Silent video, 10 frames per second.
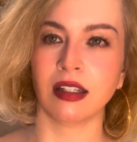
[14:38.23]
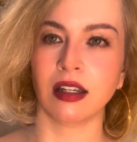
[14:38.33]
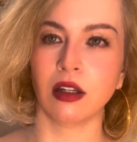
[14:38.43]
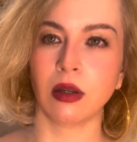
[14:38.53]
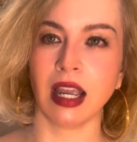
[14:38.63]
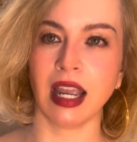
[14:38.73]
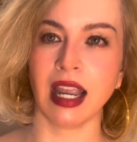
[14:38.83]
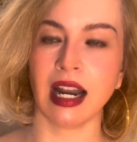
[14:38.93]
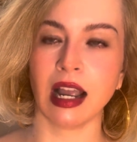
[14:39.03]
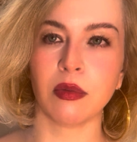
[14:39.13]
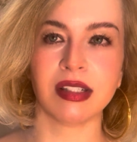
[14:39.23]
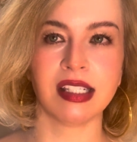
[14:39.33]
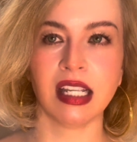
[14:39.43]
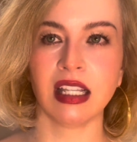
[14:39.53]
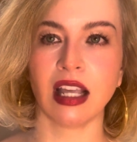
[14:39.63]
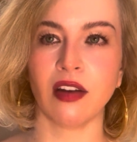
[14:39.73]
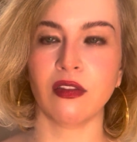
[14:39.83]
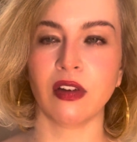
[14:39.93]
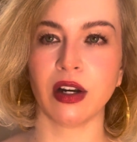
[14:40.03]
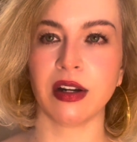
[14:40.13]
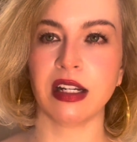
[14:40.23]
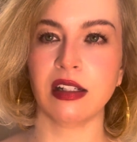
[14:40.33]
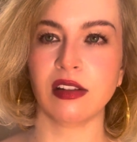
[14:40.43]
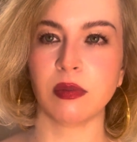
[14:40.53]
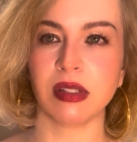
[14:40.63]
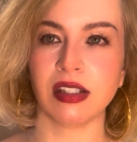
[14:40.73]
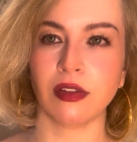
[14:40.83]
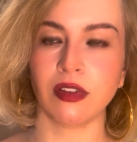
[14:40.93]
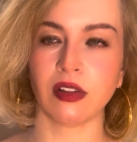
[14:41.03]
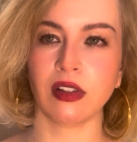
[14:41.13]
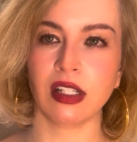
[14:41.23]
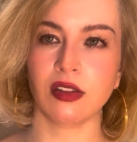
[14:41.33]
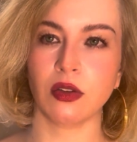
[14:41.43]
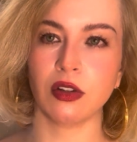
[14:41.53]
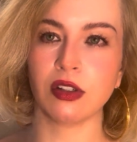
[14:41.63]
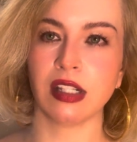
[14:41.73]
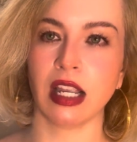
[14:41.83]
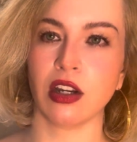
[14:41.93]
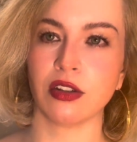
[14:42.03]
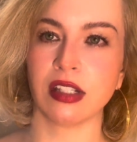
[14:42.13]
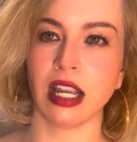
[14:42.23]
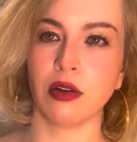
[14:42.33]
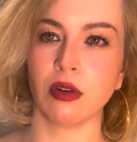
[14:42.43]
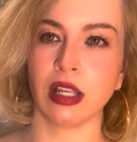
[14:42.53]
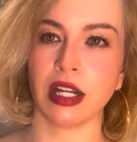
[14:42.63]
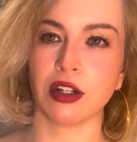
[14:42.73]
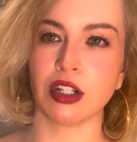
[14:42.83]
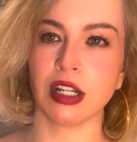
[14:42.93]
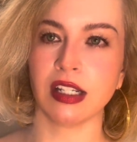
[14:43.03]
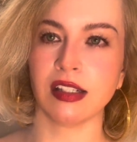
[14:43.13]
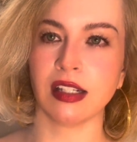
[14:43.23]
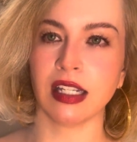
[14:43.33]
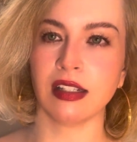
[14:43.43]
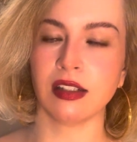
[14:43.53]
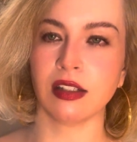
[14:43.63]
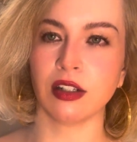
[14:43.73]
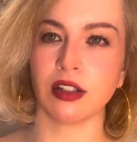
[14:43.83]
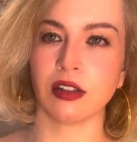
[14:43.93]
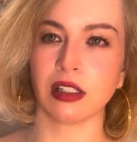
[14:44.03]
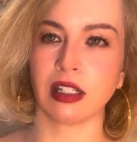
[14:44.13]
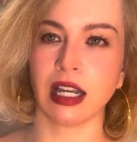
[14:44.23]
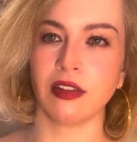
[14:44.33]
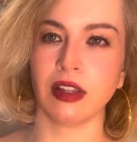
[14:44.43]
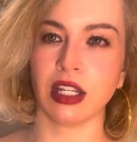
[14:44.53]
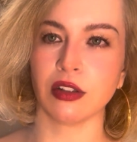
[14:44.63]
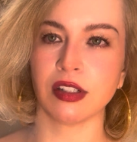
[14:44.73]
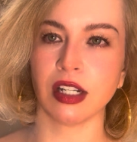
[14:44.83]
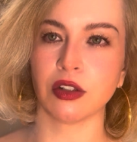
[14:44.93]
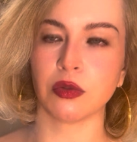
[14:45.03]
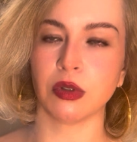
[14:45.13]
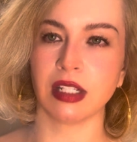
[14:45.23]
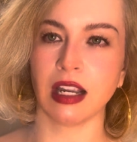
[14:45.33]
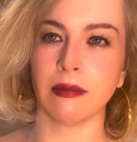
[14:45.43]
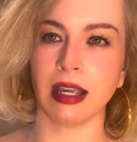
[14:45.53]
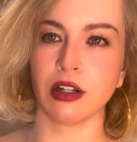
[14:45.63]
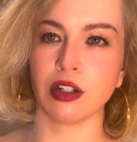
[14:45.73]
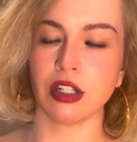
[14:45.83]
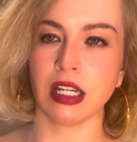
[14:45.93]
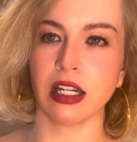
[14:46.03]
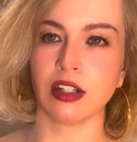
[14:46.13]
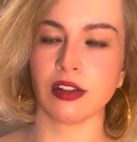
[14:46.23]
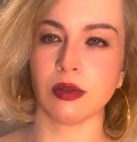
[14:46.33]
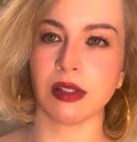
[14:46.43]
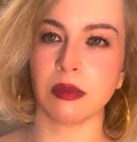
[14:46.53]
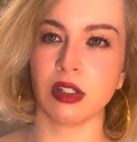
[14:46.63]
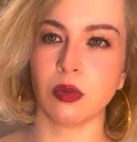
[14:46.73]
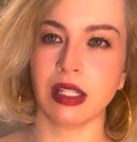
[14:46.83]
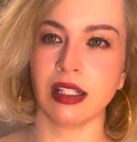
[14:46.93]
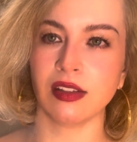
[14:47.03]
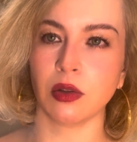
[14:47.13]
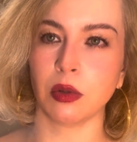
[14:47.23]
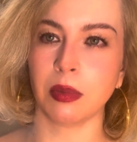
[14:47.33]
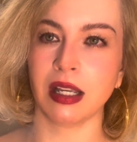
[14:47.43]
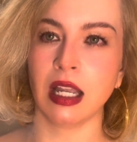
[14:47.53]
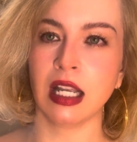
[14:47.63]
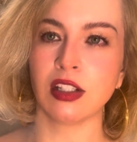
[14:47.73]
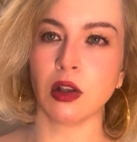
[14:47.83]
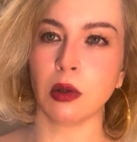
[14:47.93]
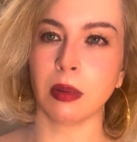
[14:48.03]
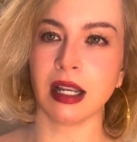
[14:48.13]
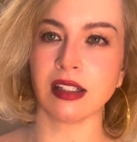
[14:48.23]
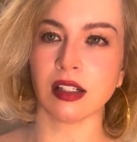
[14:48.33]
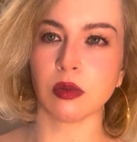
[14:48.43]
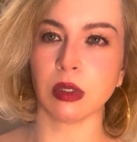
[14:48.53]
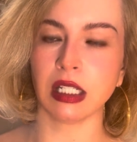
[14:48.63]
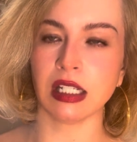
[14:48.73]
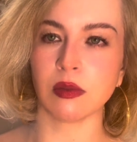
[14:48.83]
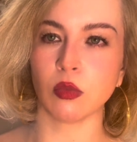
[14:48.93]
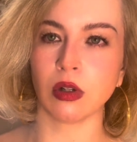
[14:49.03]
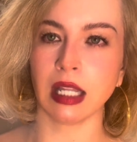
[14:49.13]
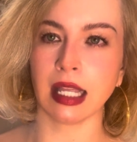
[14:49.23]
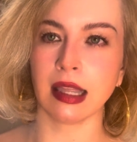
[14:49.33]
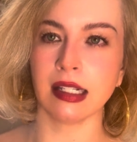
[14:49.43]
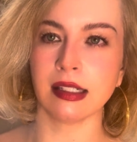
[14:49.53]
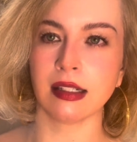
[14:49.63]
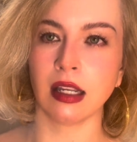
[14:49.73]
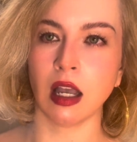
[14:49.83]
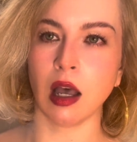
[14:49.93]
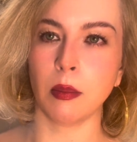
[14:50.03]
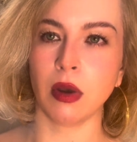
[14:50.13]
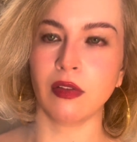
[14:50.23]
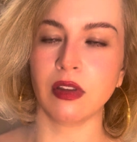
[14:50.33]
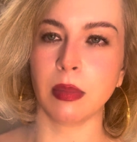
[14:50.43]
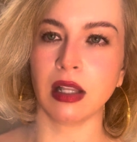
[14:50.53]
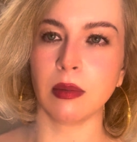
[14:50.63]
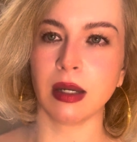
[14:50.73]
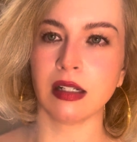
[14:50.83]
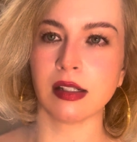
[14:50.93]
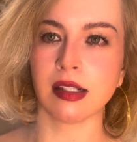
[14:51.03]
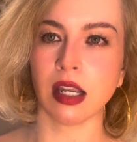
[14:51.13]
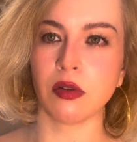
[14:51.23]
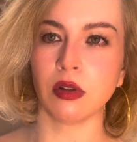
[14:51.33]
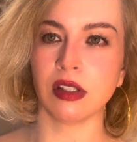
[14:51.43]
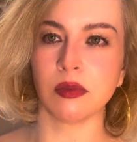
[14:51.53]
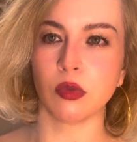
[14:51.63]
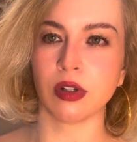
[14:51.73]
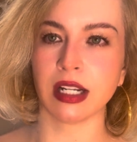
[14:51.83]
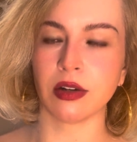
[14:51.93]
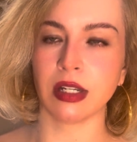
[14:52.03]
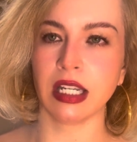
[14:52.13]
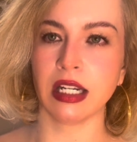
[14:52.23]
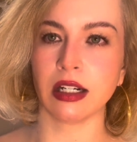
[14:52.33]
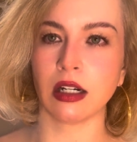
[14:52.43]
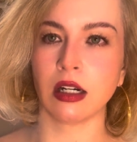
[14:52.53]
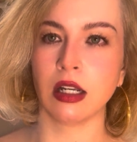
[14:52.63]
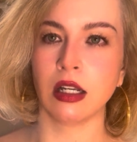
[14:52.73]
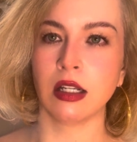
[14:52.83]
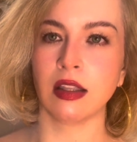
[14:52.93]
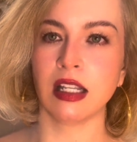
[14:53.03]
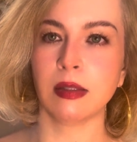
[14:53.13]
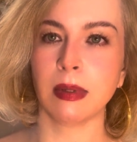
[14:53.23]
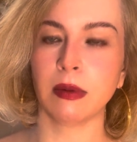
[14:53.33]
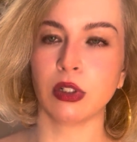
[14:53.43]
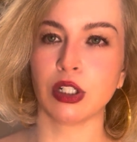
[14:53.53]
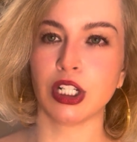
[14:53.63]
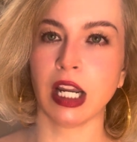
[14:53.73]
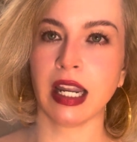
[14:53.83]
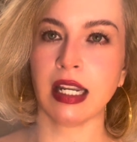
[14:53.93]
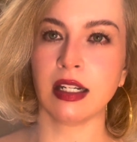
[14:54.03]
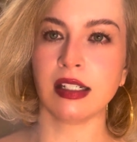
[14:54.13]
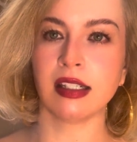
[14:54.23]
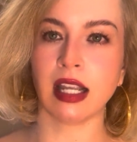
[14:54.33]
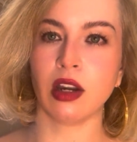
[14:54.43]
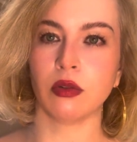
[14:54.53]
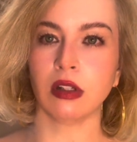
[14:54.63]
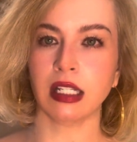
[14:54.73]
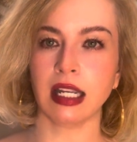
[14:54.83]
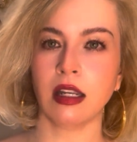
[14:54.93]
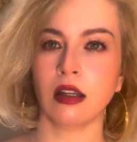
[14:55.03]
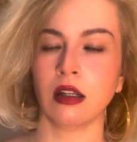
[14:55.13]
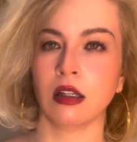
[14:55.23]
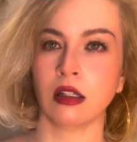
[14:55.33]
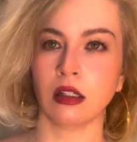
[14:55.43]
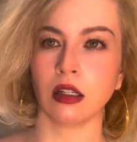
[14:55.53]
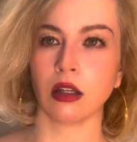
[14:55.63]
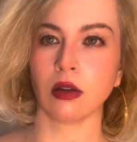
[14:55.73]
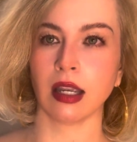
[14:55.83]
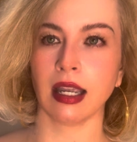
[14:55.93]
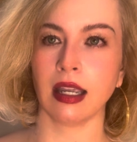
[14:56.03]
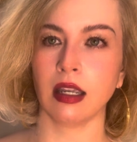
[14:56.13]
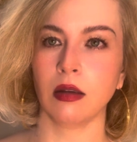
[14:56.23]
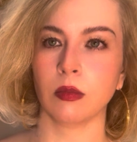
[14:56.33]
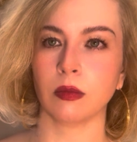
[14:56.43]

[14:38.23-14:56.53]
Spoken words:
Okay, and I was seeing that very specifically. So your sacral energy is your kind of like your sexual type energy here. So it's in between the solar plexus. Solar plexus really is more like this above the belly button. Sacral is more down here. These people are chained sacrally Okay.